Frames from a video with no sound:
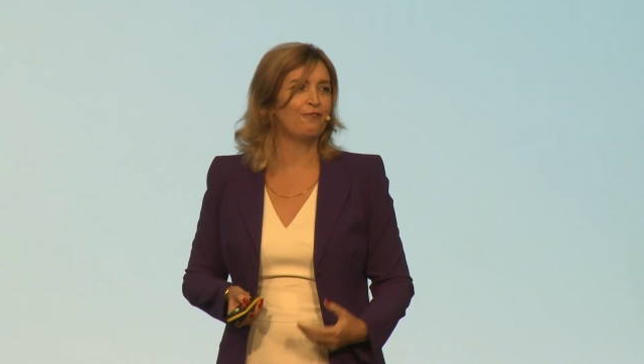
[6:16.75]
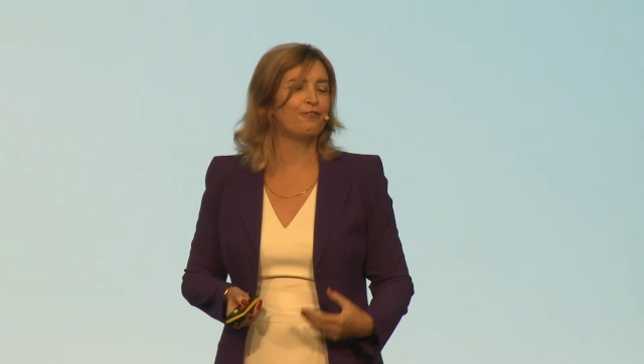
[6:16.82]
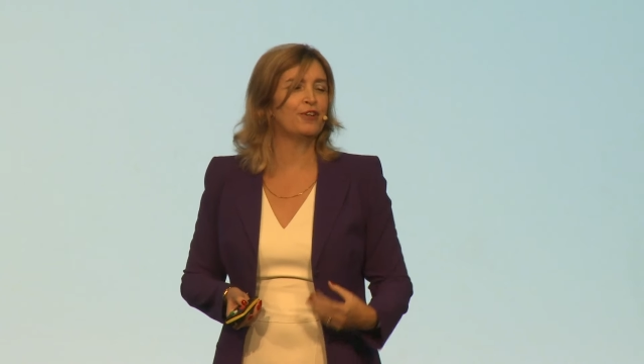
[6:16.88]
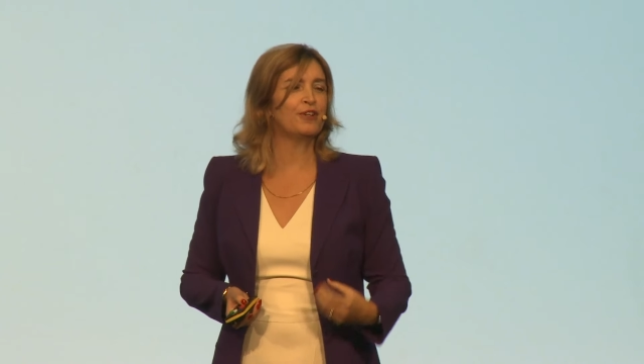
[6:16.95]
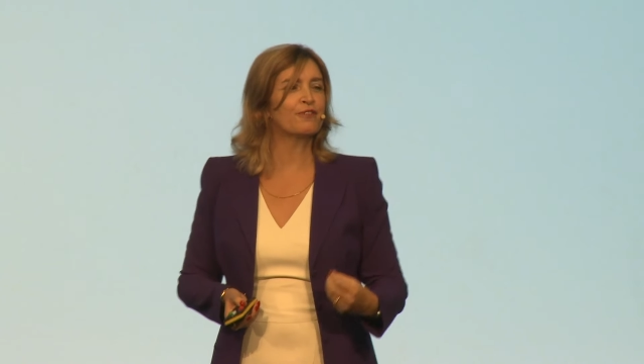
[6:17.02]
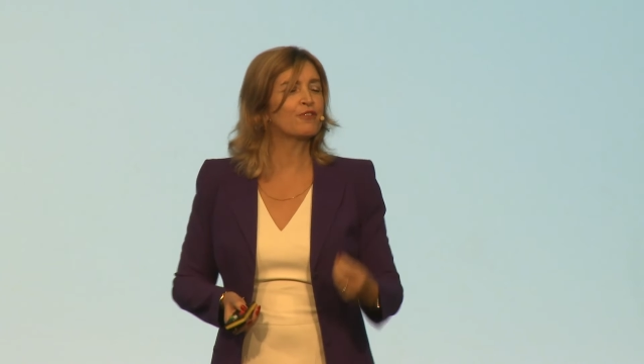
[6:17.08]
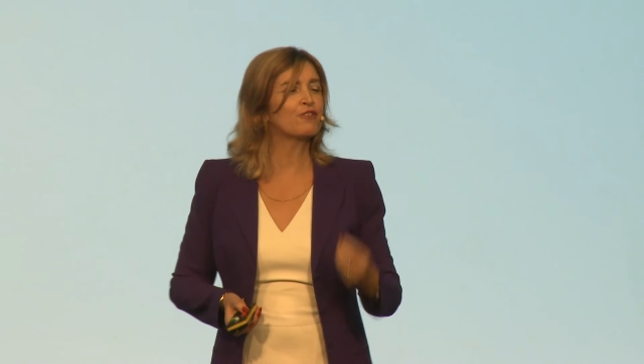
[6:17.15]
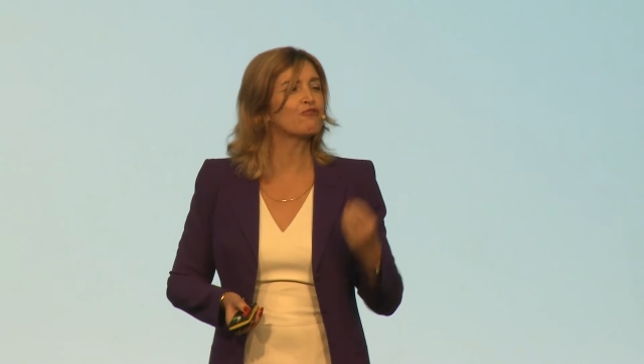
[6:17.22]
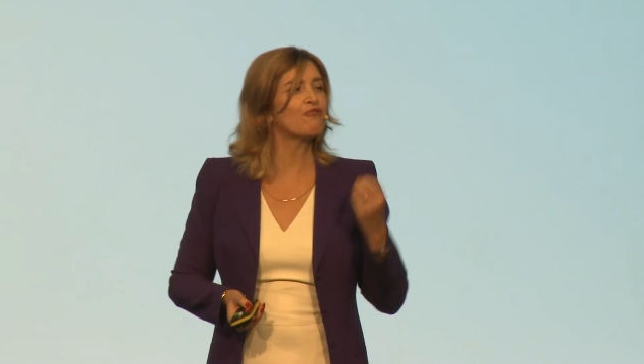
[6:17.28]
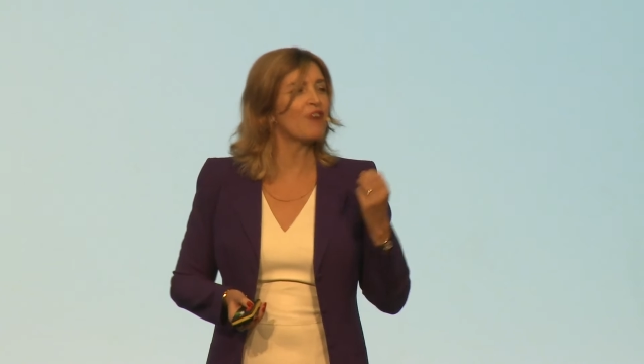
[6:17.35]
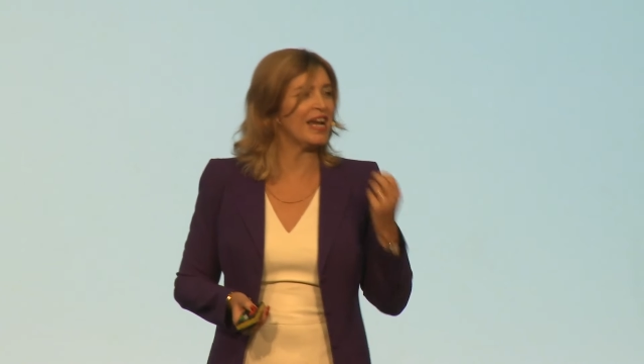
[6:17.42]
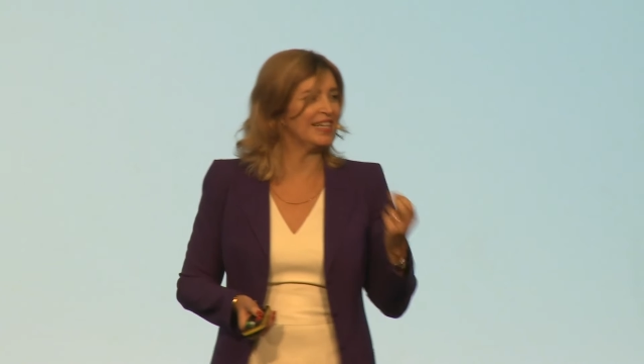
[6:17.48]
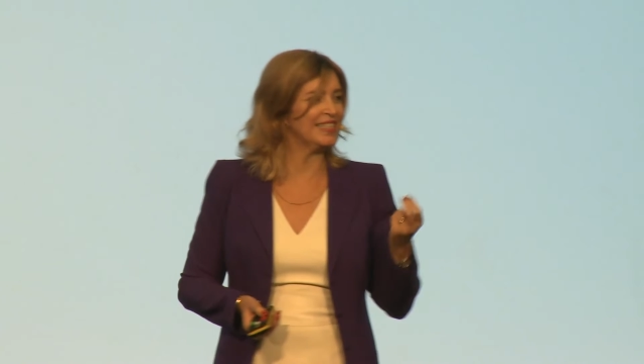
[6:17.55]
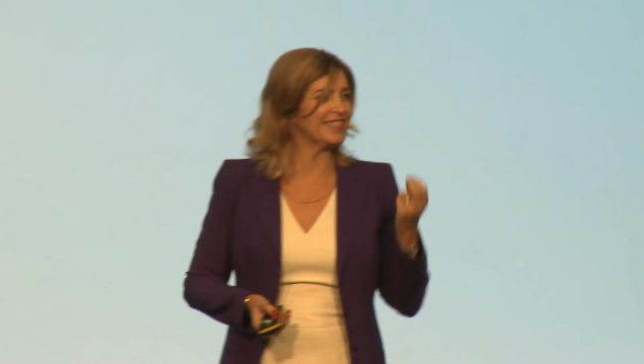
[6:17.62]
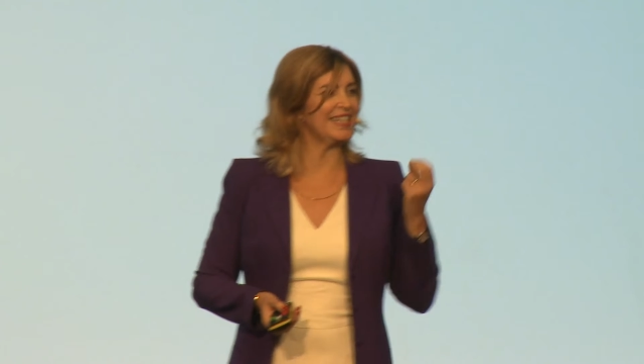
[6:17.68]
full of
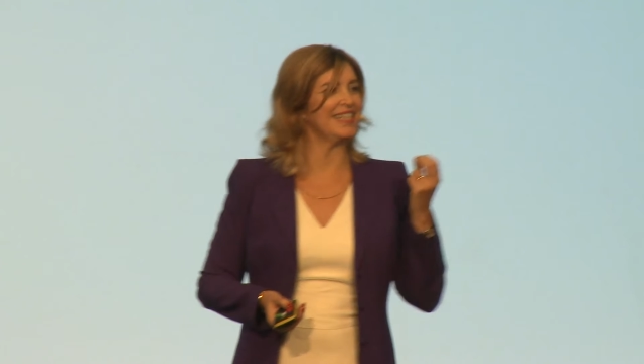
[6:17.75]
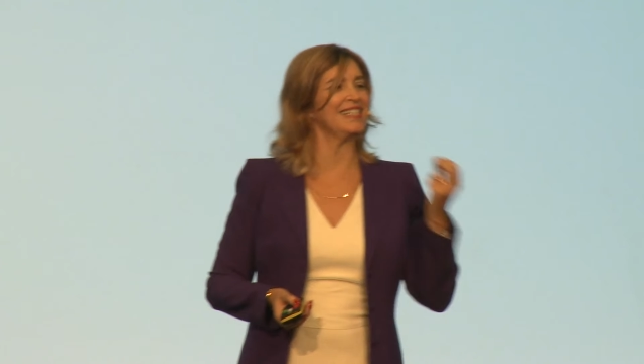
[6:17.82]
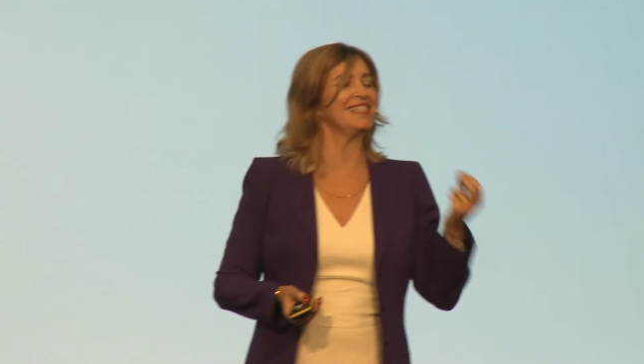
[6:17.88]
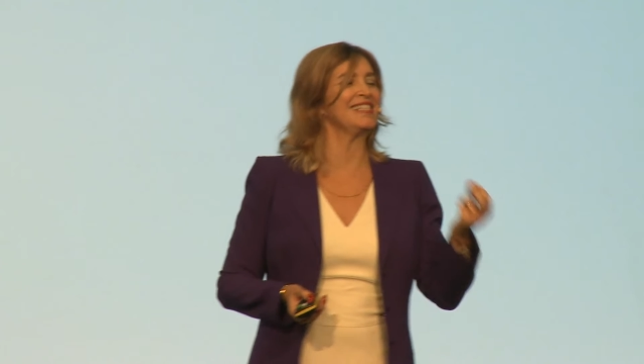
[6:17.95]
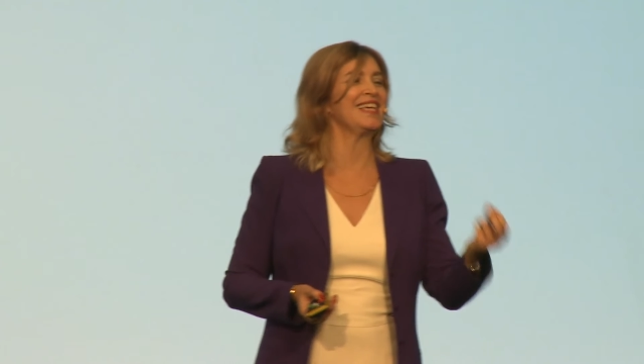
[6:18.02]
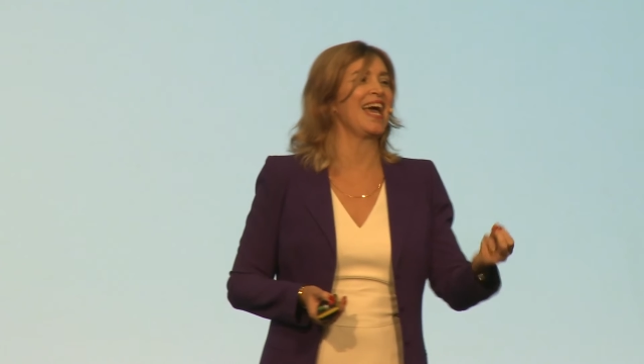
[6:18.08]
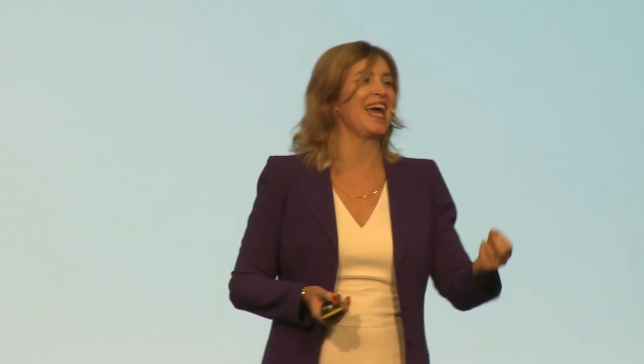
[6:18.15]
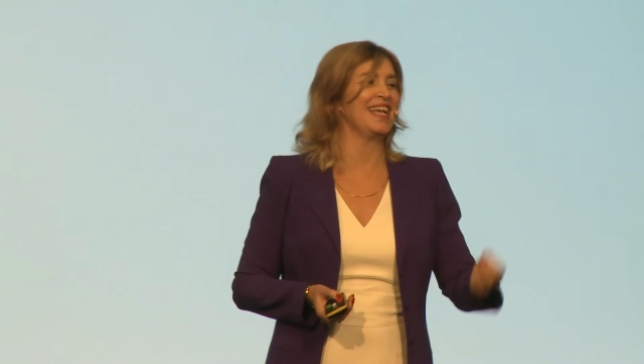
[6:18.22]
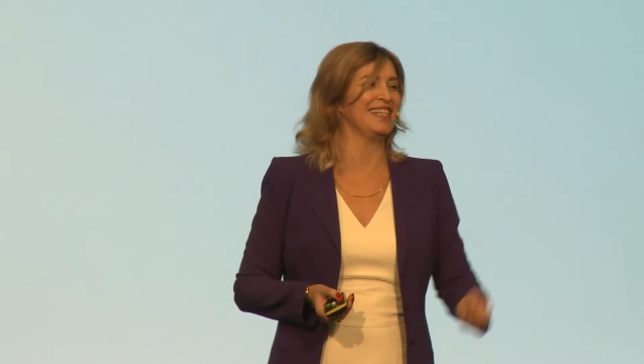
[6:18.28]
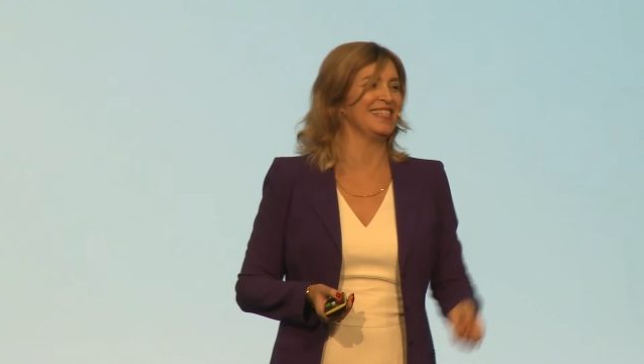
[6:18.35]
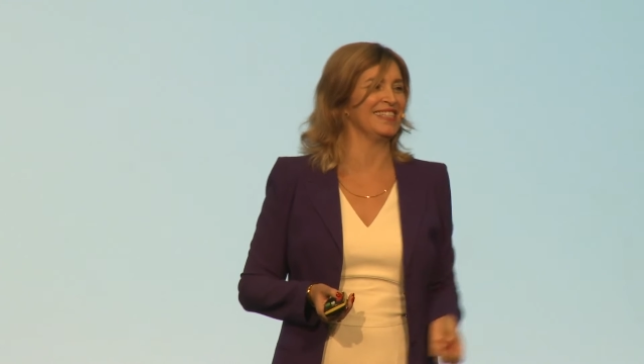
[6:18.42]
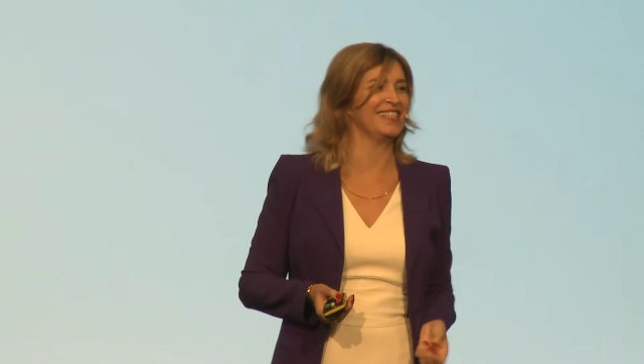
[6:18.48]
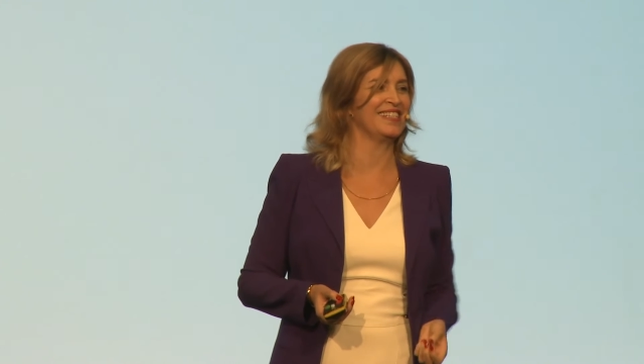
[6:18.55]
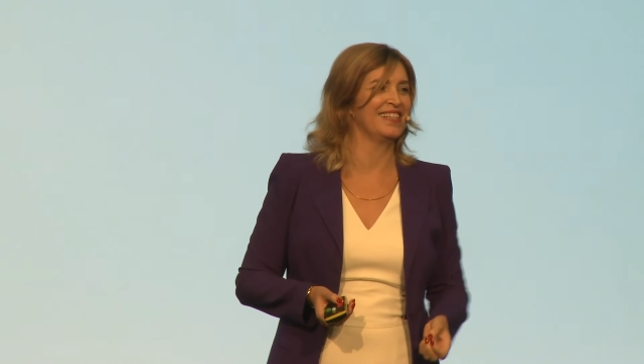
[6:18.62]
great intent.